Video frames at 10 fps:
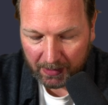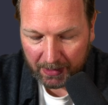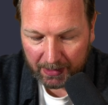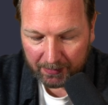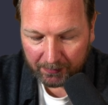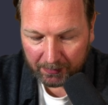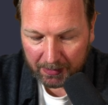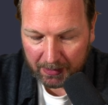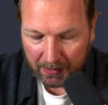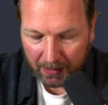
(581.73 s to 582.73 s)
And
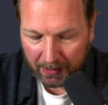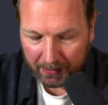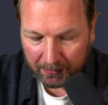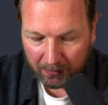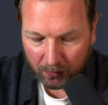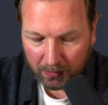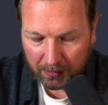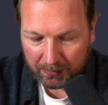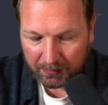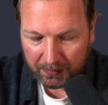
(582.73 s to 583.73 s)
I
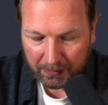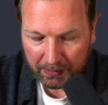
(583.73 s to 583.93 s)
want